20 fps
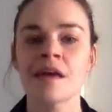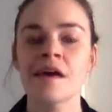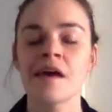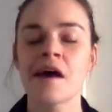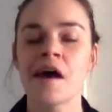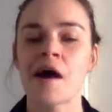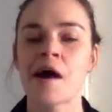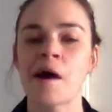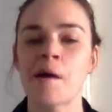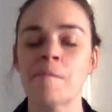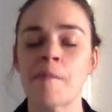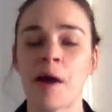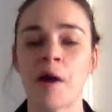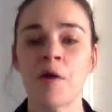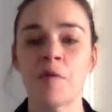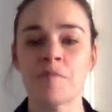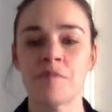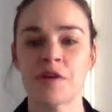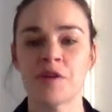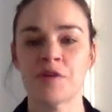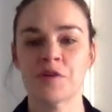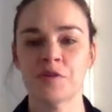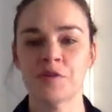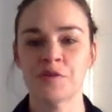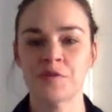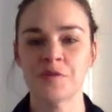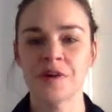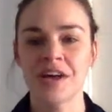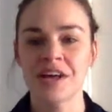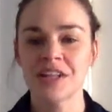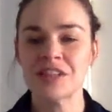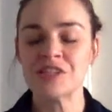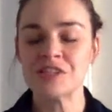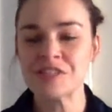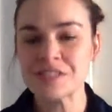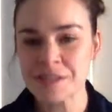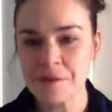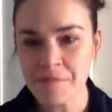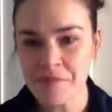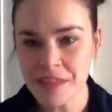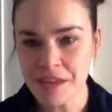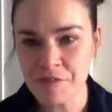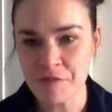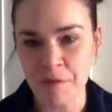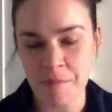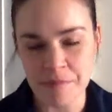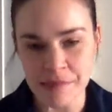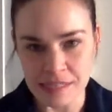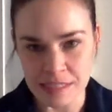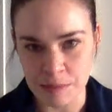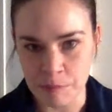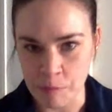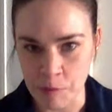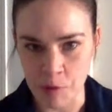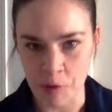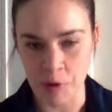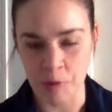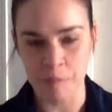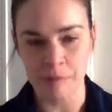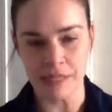I hope that you learned something from this motor